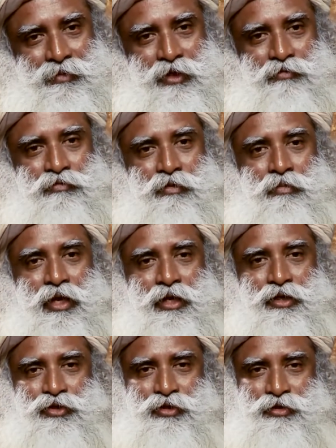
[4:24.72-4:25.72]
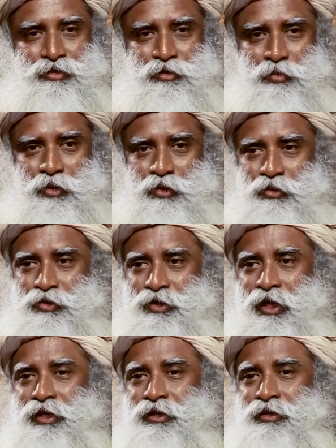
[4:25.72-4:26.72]
If we manage to produce
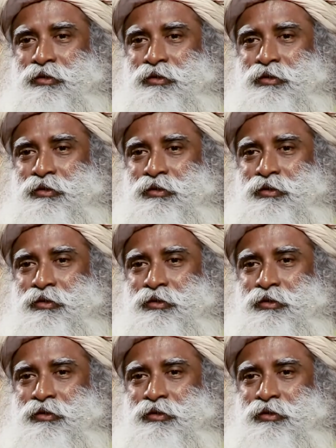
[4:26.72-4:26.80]
that,